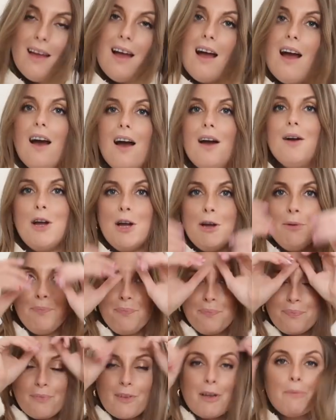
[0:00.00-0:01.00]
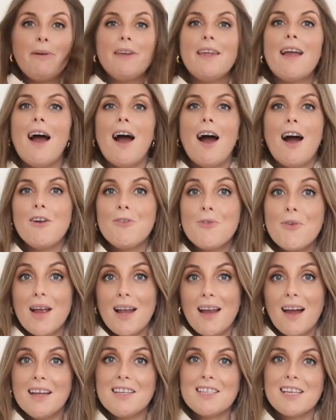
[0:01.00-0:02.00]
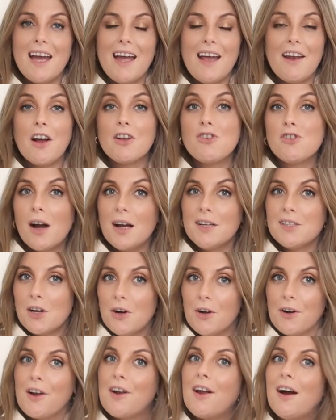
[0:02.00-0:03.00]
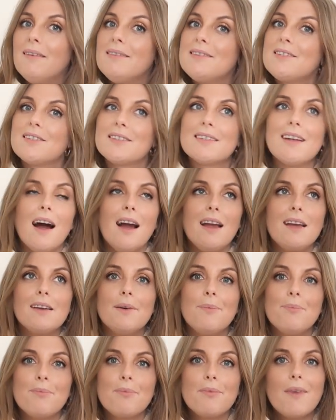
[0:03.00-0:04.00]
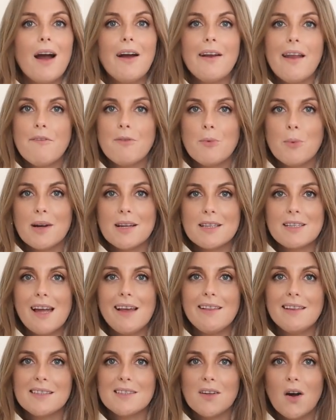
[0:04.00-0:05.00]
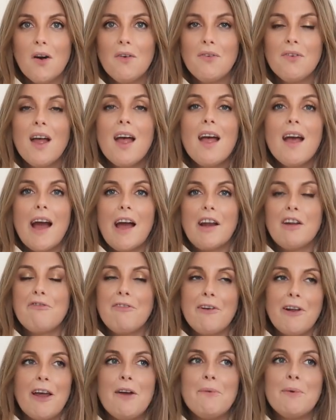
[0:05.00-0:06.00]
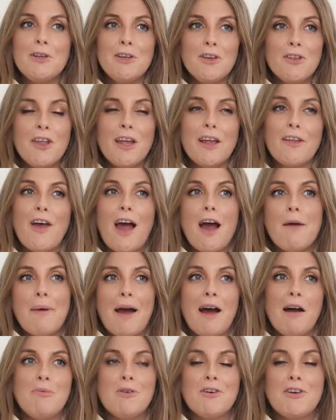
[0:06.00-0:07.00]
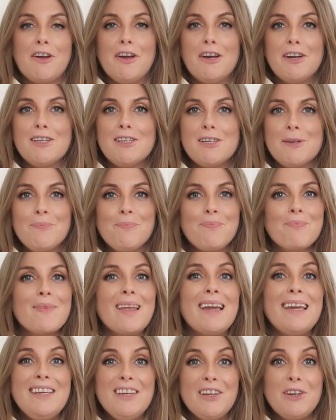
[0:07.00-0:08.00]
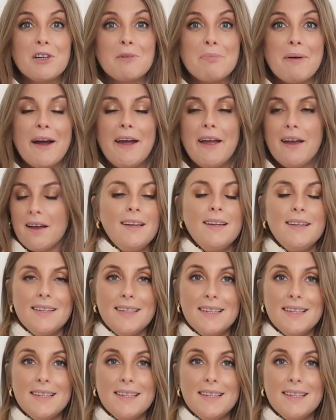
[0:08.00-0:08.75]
Um, but yeah, I really liked it and I tried it on and I was just like, I never want to take this off. And I feel like when you think that about a product, you've got to buy it.